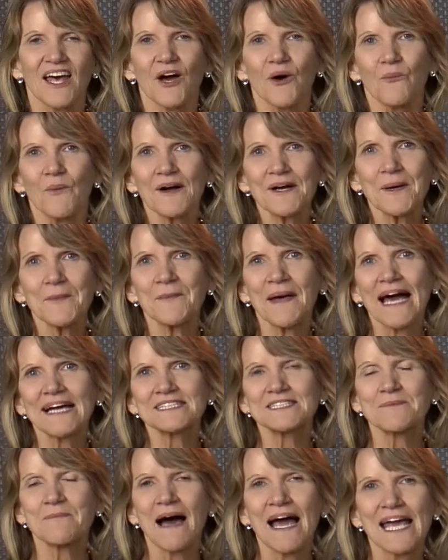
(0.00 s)
Welcome back
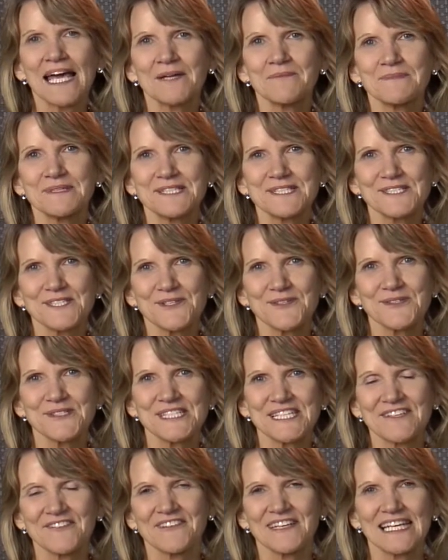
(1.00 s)
to My Edmonds News
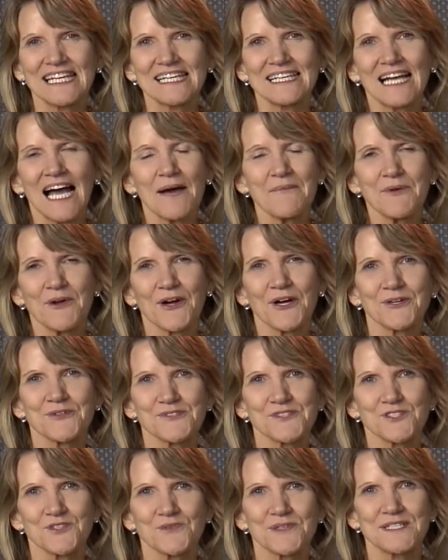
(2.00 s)
TV. I'm your
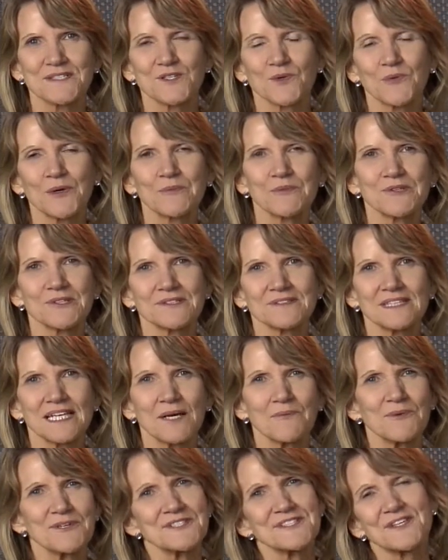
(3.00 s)
host, Teresa Wippel,
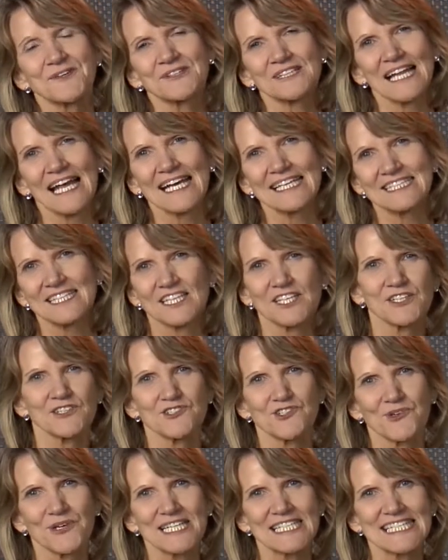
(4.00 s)
and we're so glad that you
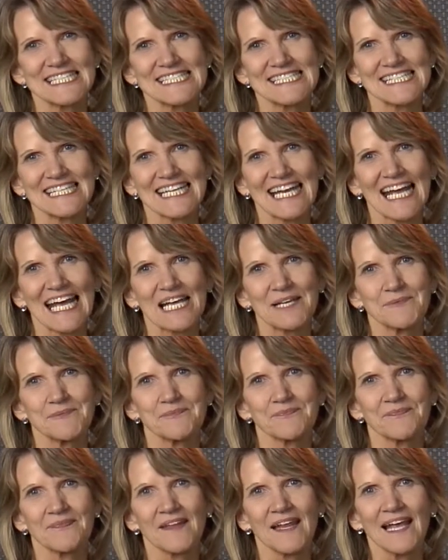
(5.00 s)
joined us today.
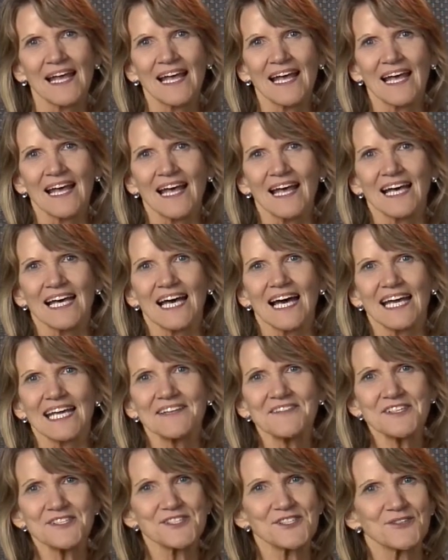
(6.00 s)

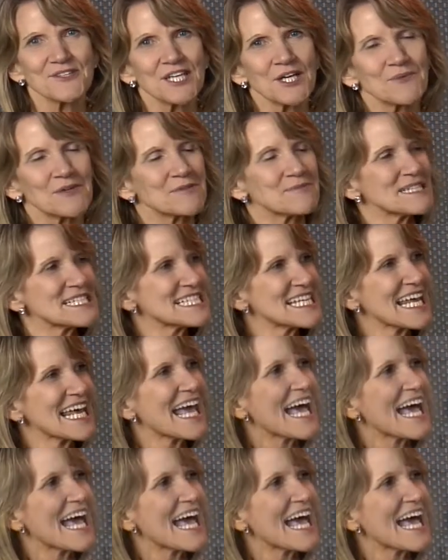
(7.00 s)
In the studio with me today,